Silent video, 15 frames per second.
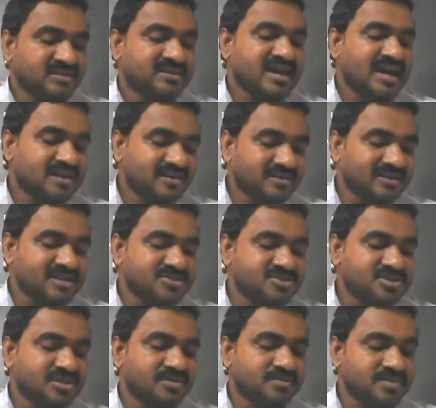That
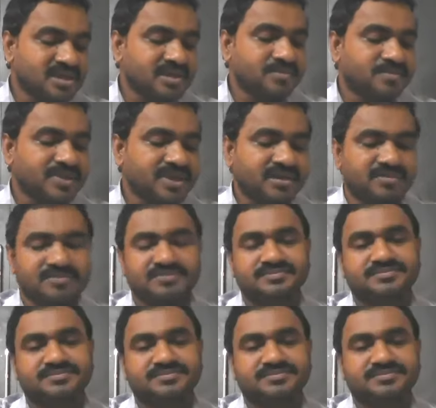reason may be